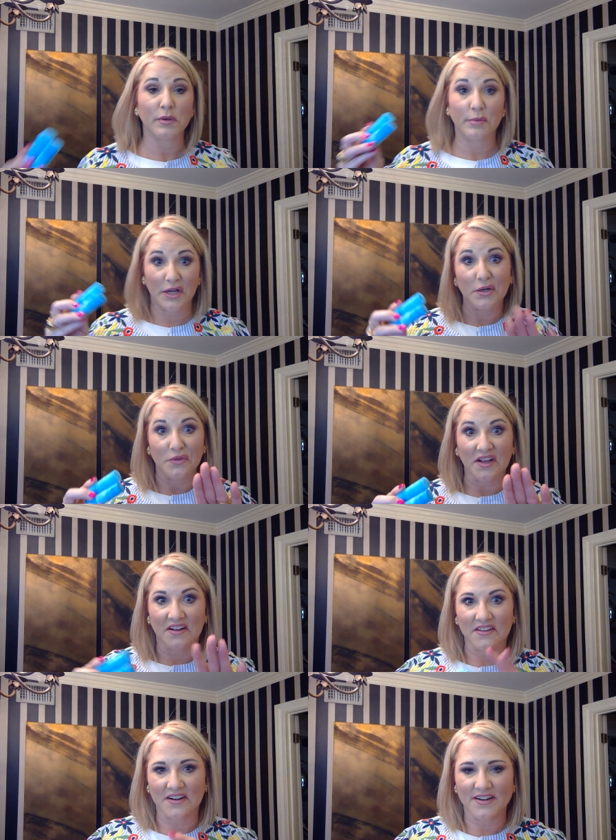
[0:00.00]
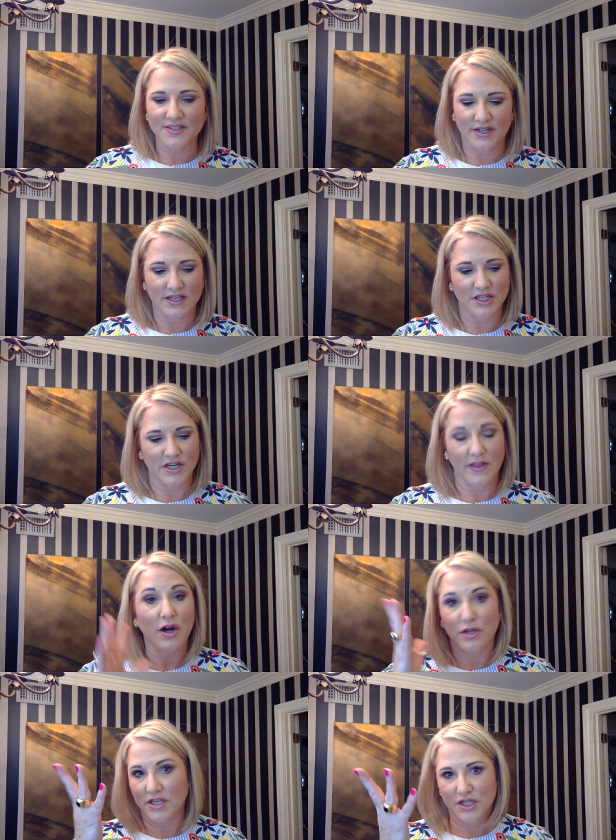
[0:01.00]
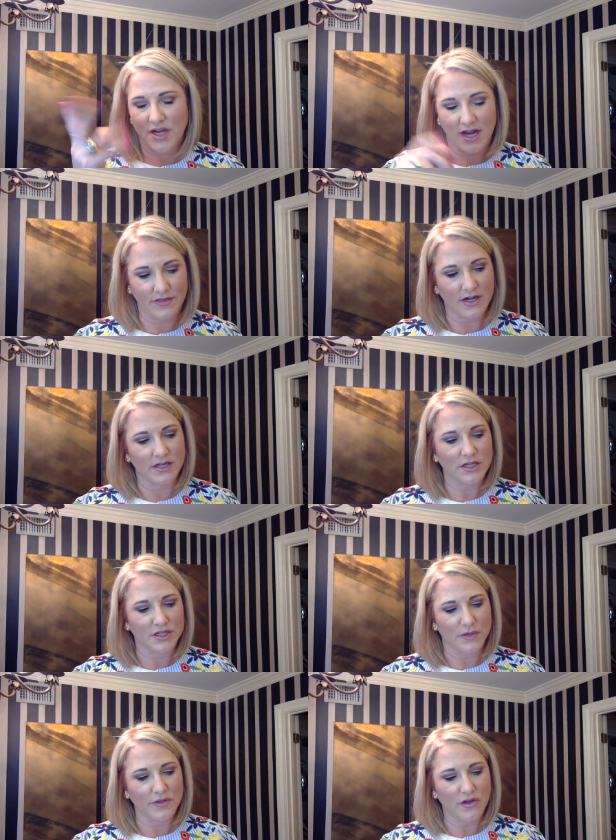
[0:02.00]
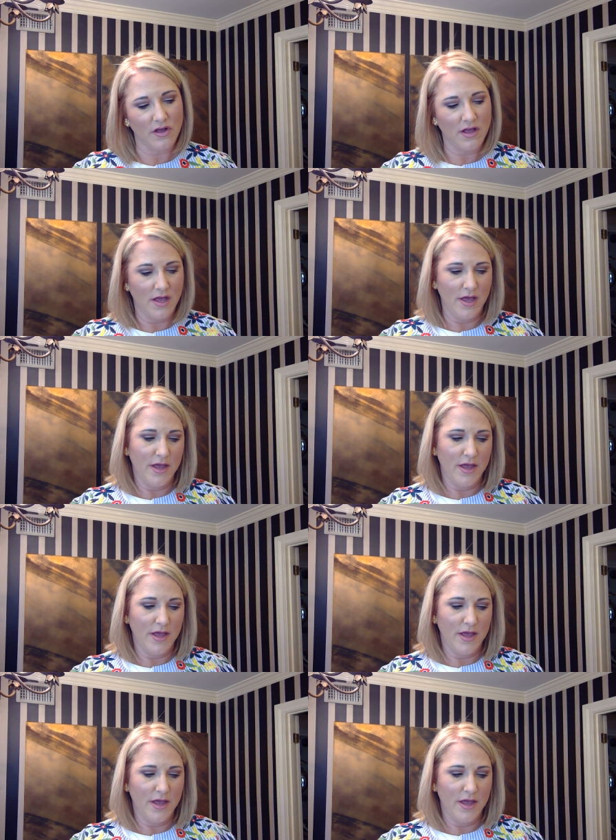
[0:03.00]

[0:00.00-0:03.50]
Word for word: me, but I know the color, so I can share the, or the shade that I can share with y'all.